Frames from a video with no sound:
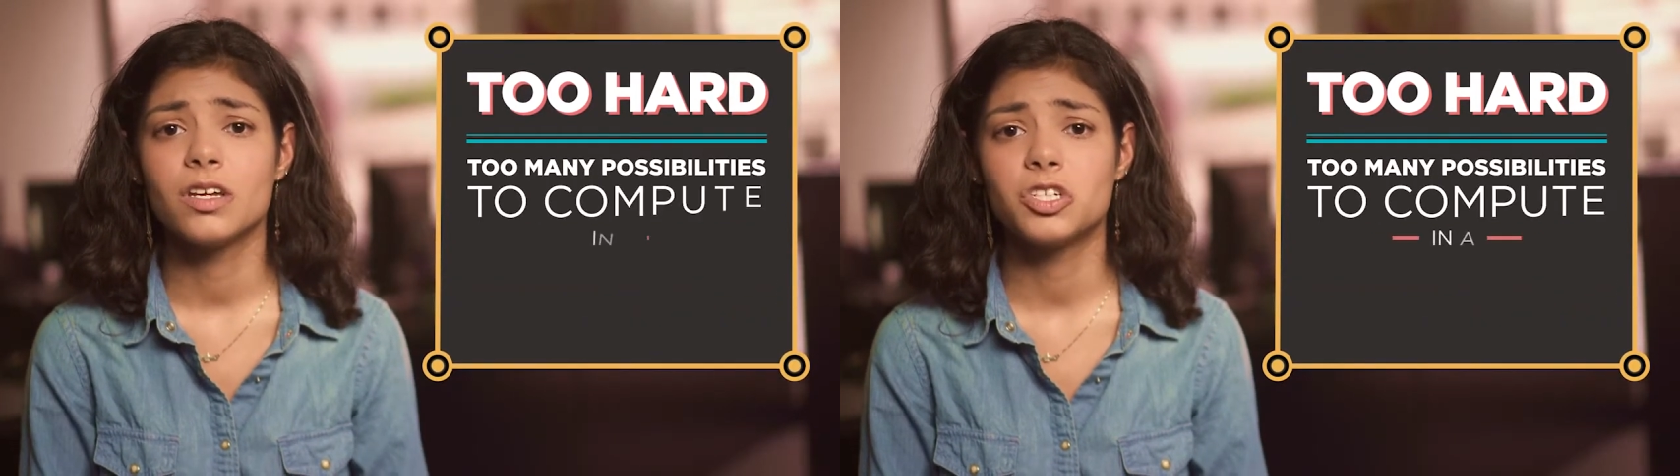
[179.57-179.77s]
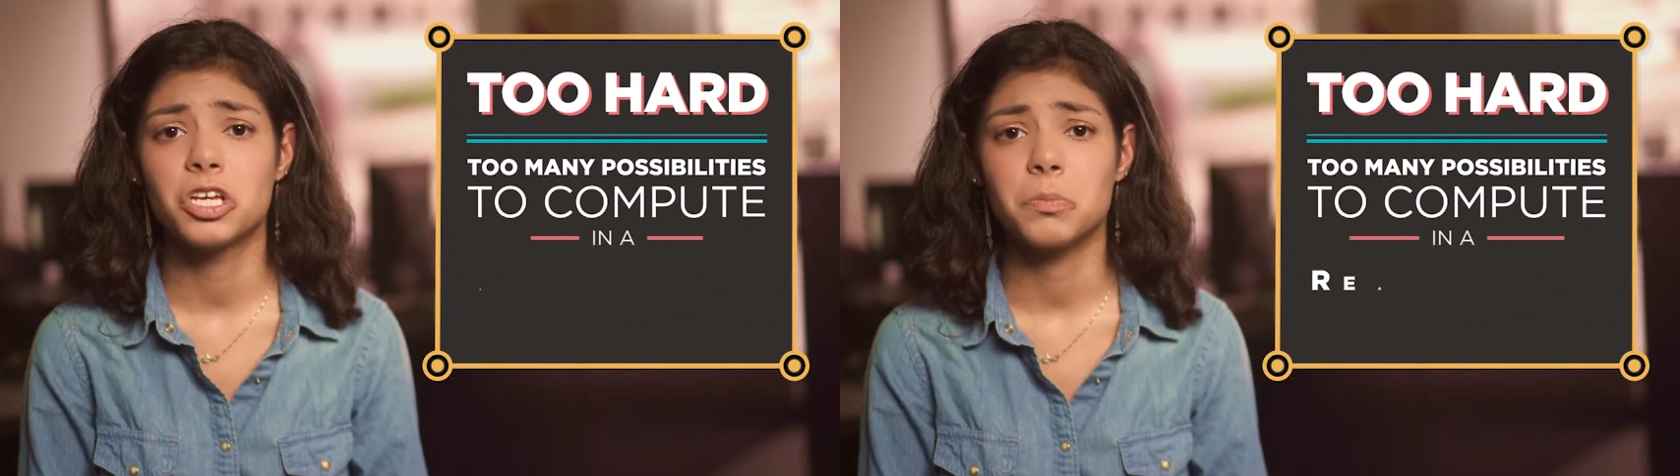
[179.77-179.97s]

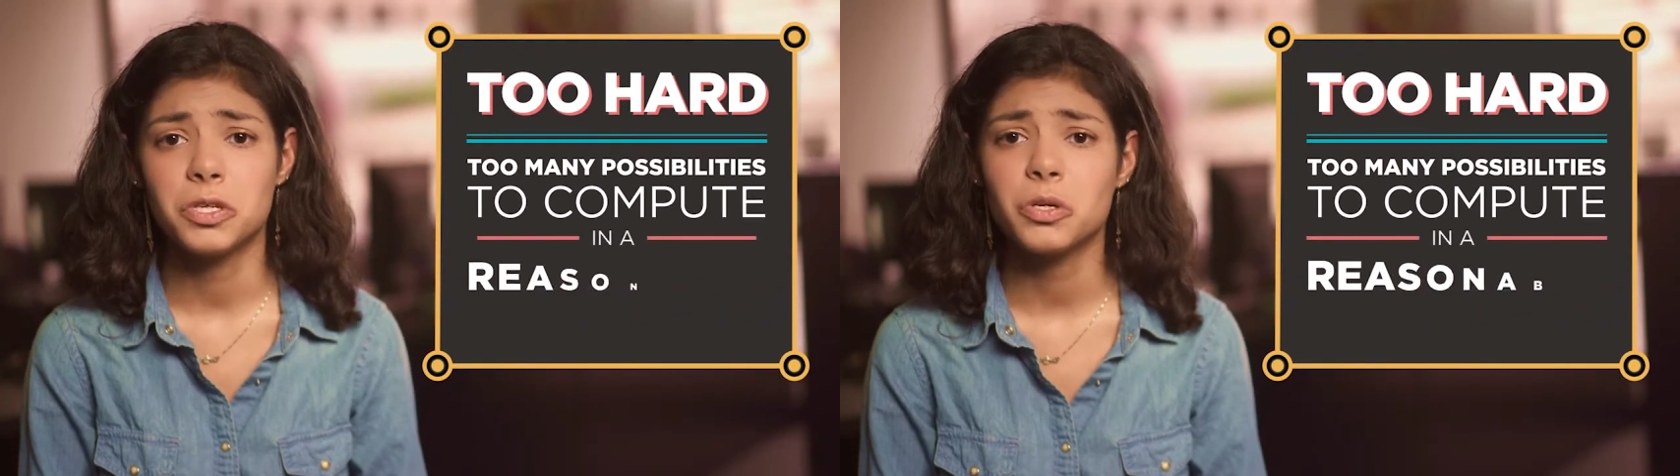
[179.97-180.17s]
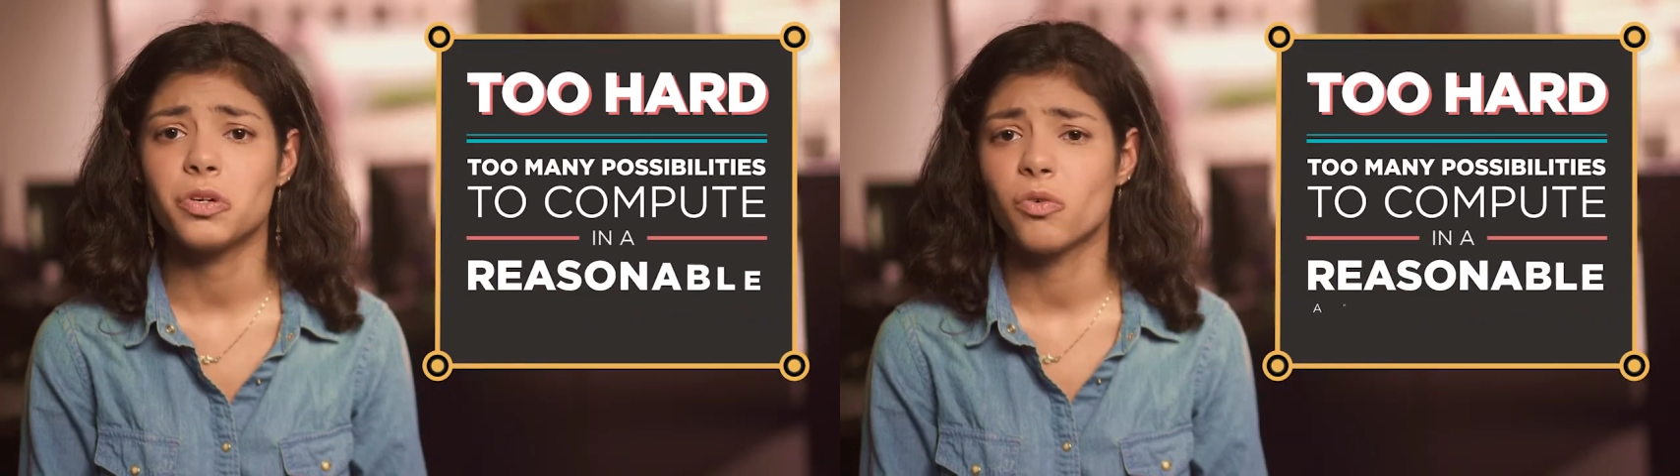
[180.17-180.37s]
to
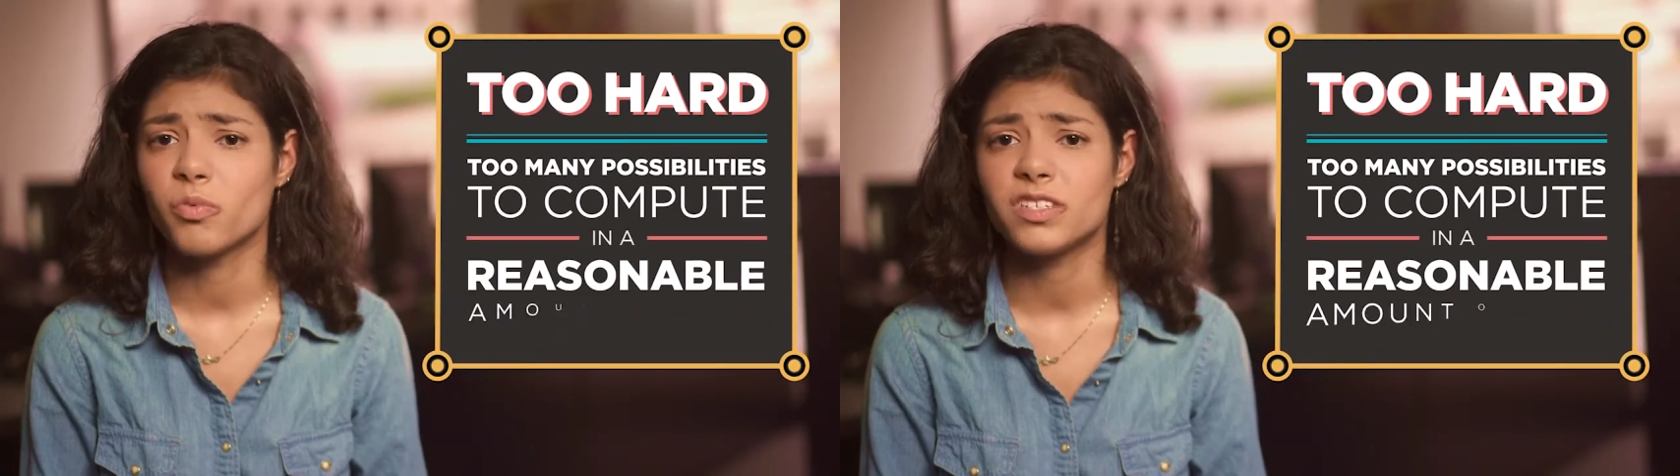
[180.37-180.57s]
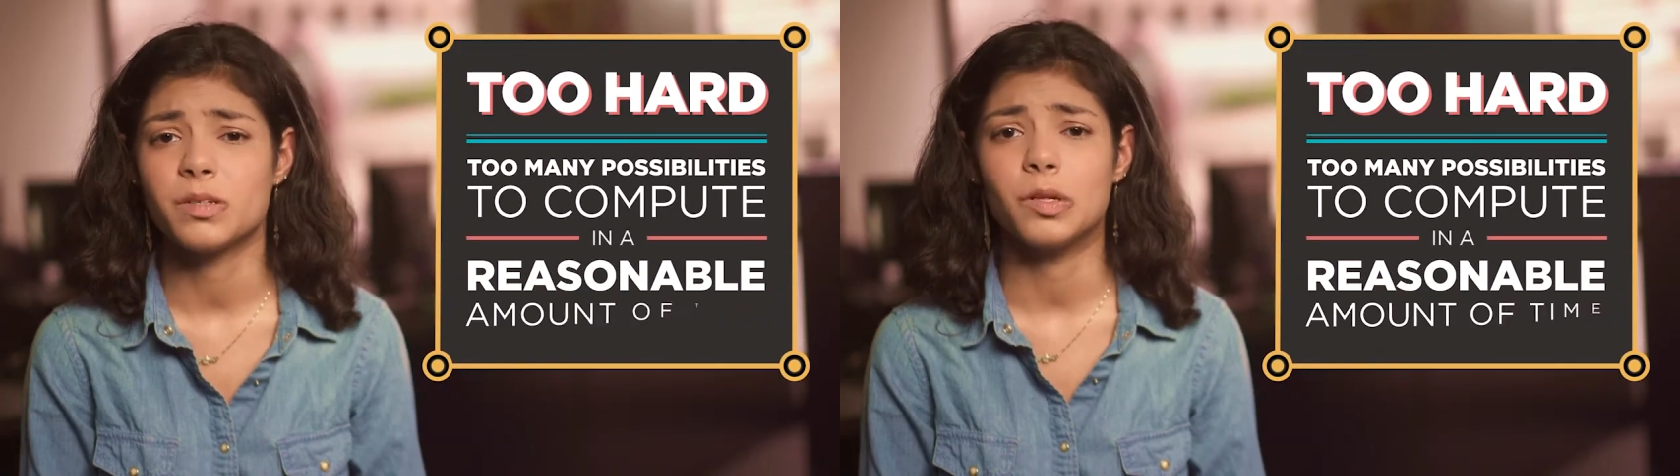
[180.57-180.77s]
compute in a
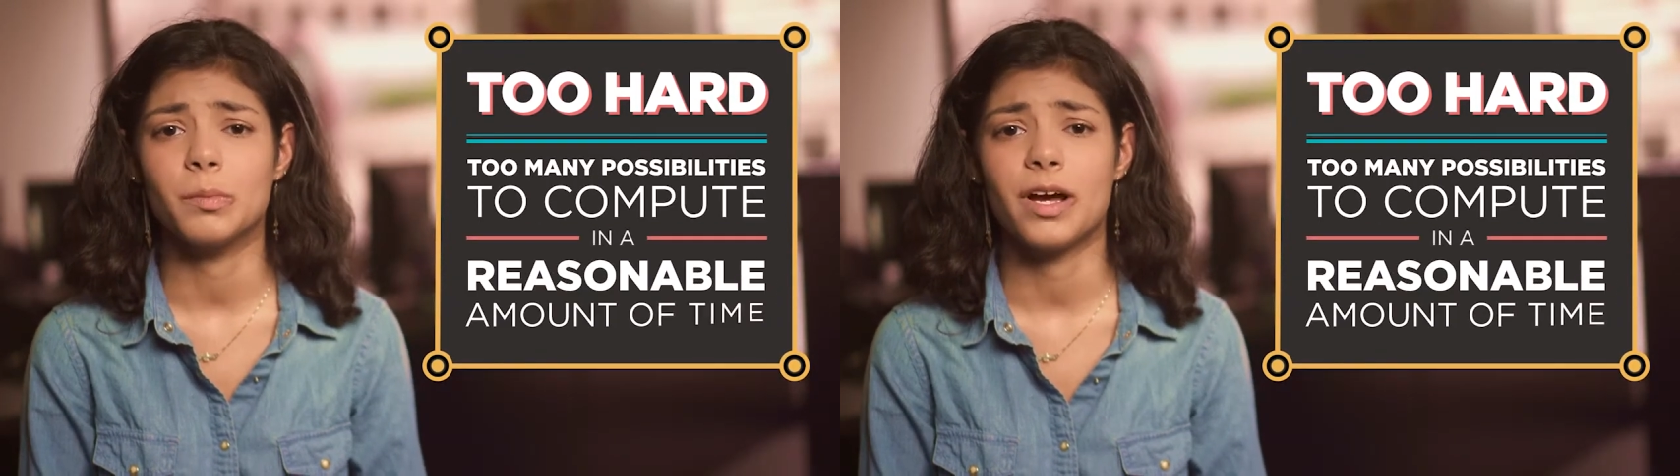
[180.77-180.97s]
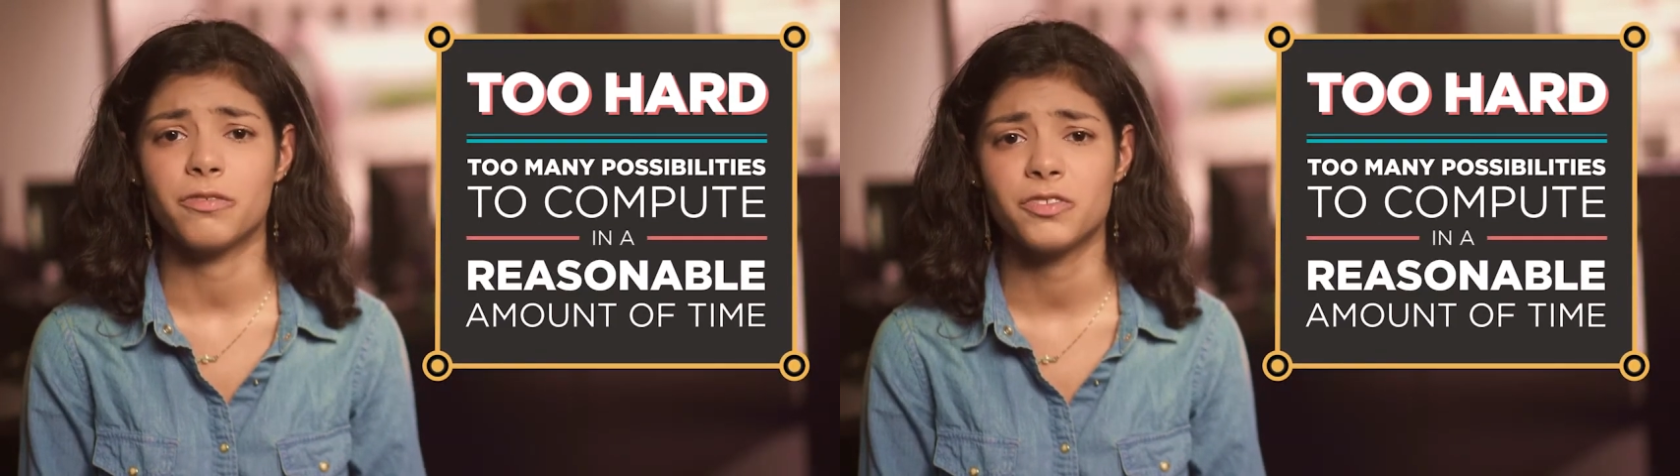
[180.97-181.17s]
reasonable
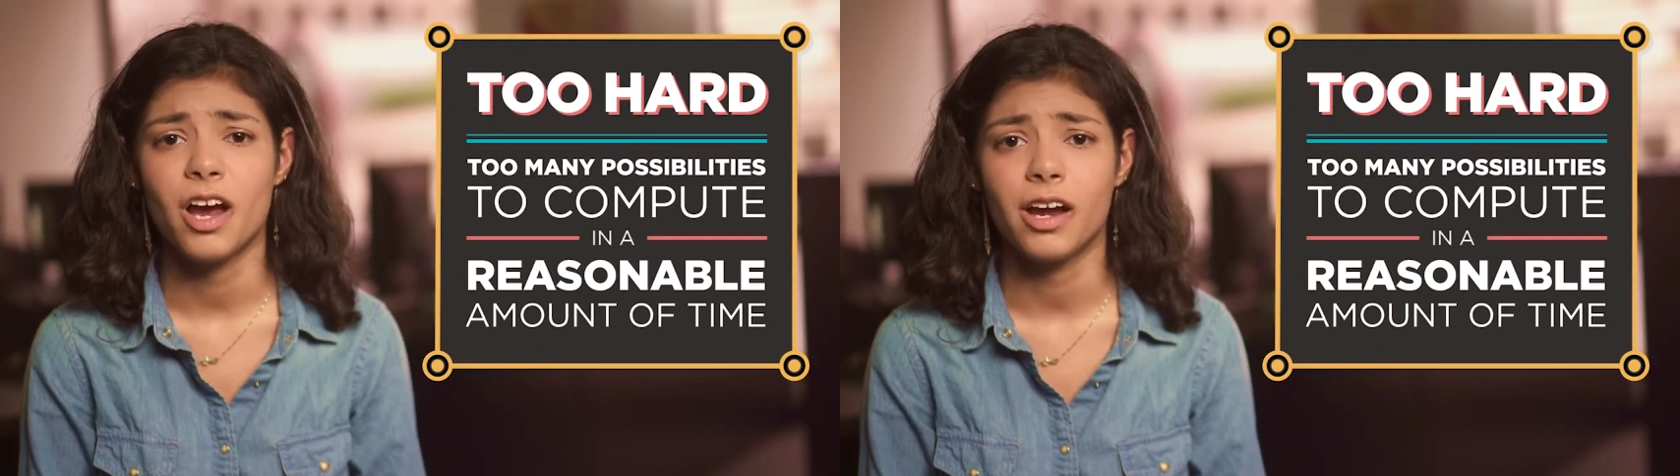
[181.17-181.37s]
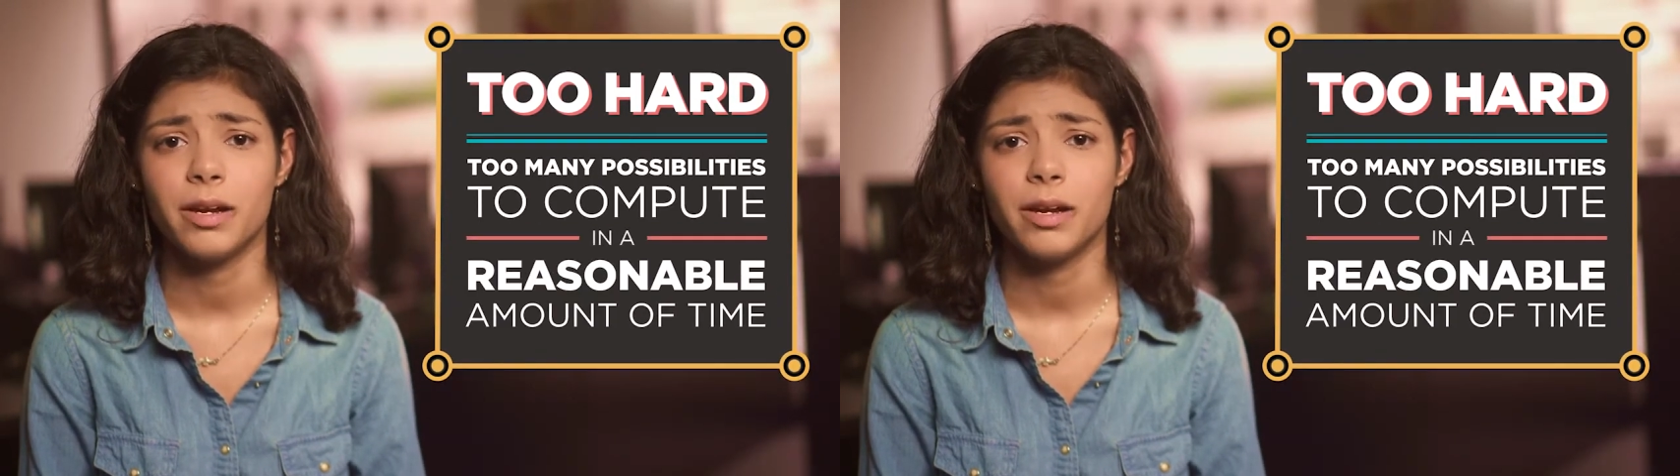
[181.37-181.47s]
amount of time.